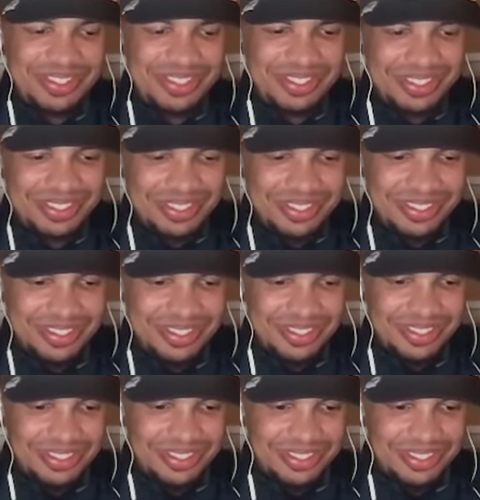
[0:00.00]

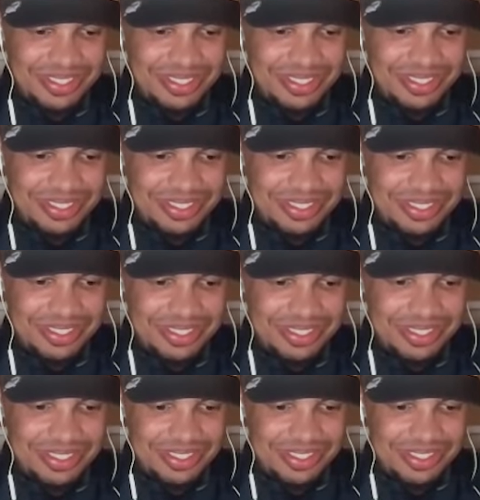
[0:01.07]

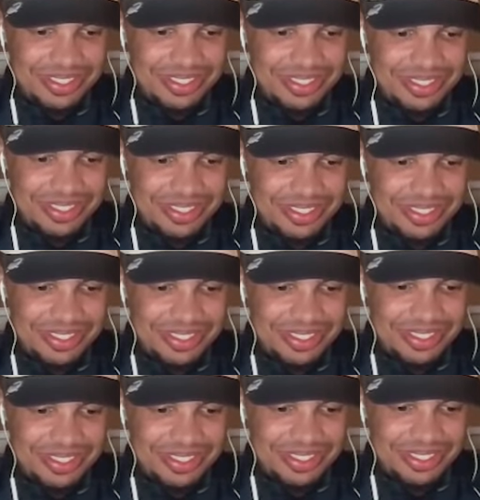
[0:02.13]

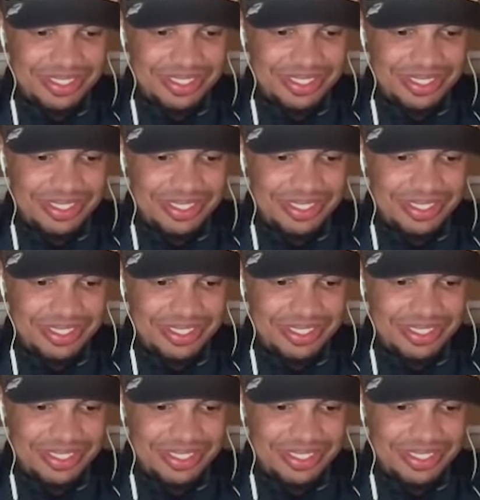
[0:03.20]
(not speaking)